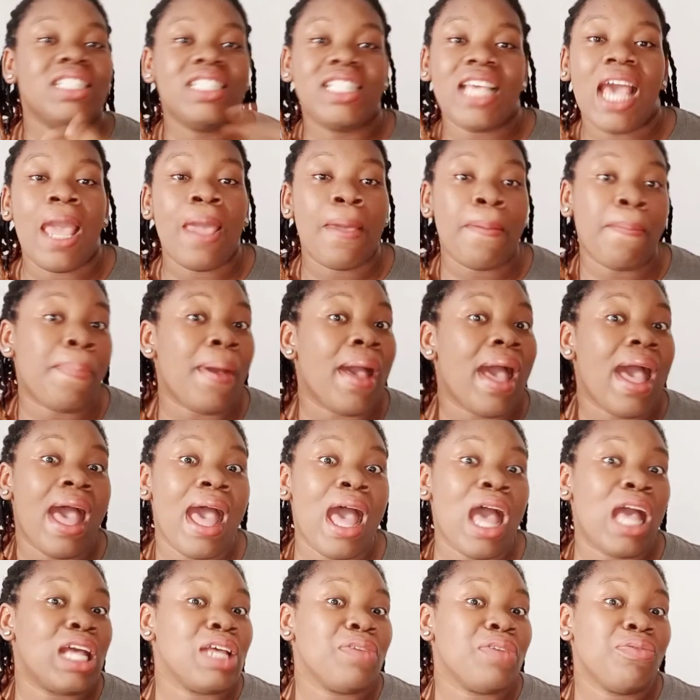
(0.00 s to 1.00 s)

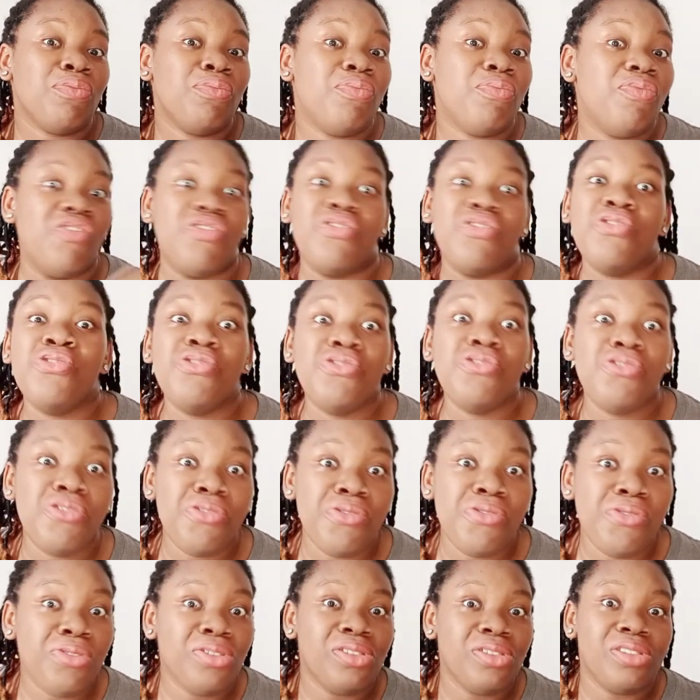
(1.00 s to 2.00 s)
Diaper,
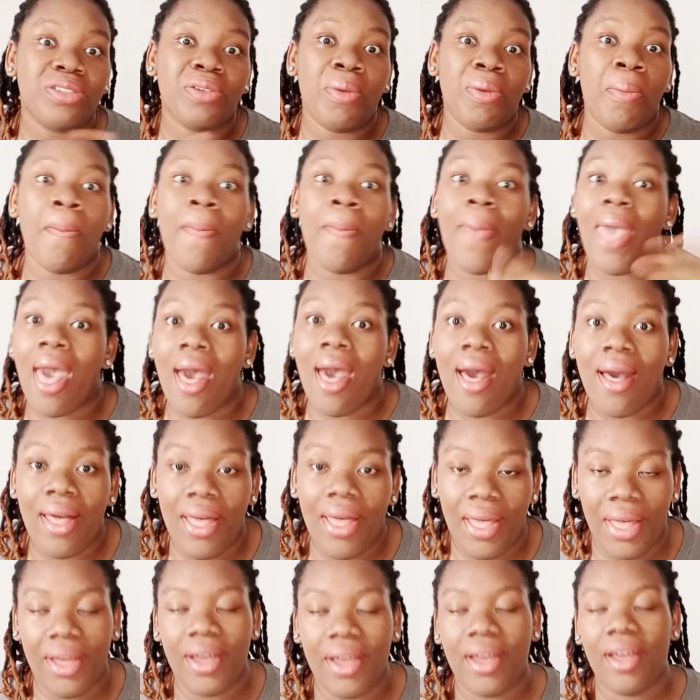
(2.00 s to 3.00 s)
food,
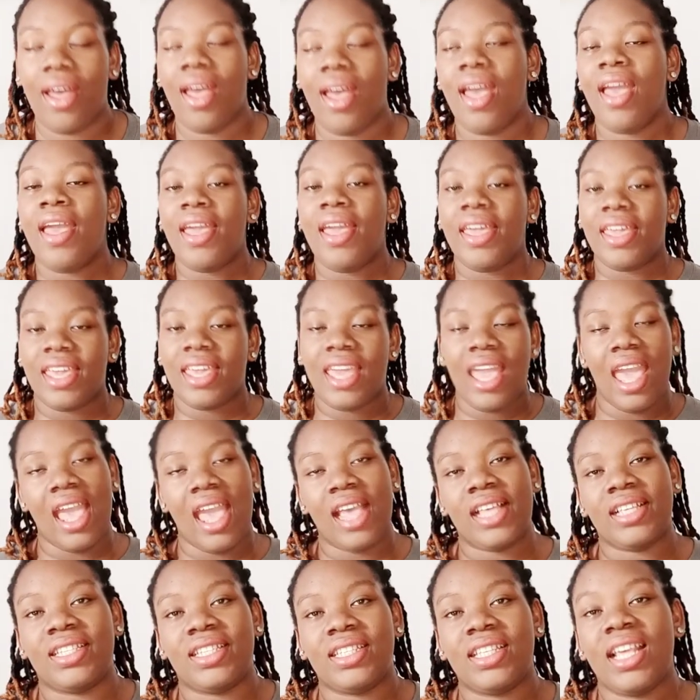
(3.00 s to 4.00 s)
milk,
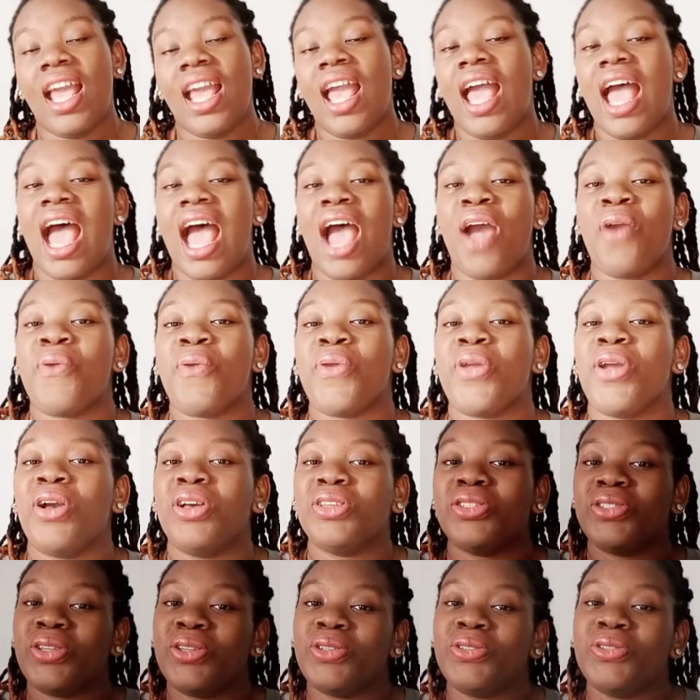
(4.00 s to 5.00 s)
yes. And we
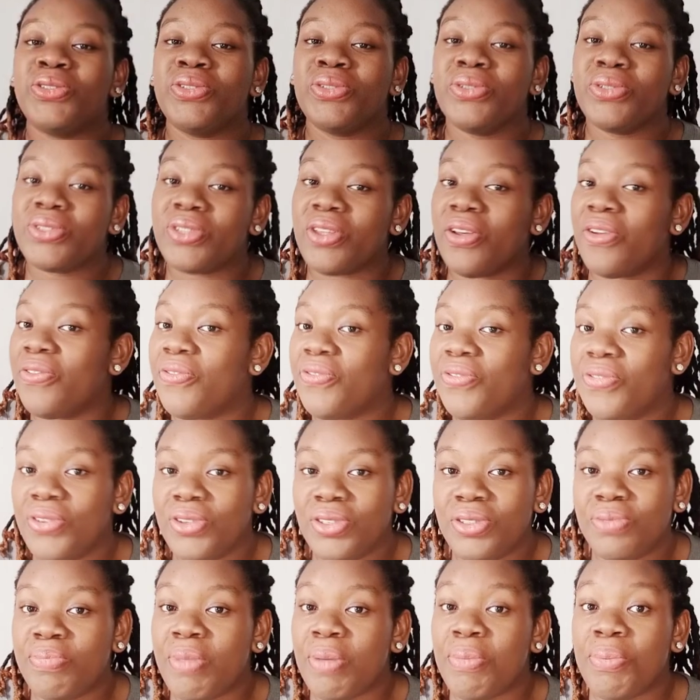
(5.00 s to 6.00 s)
also do some
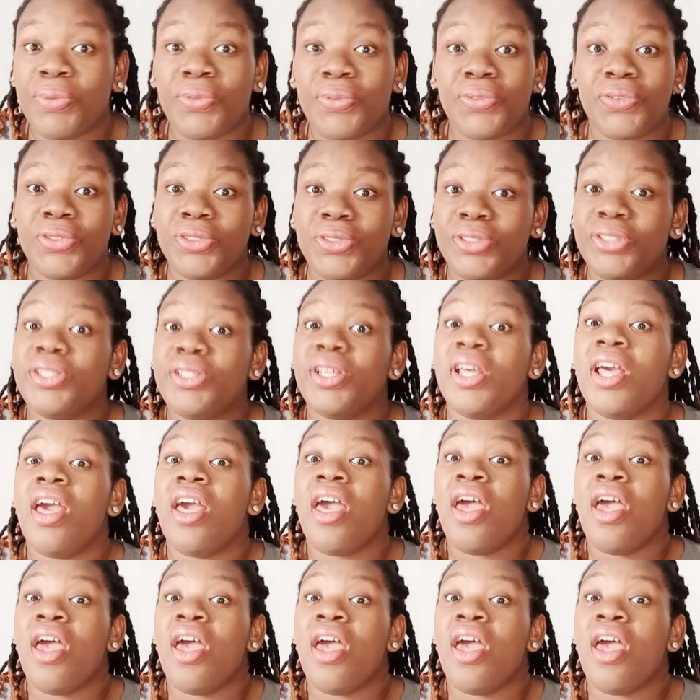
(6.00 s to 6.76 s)
food, baby food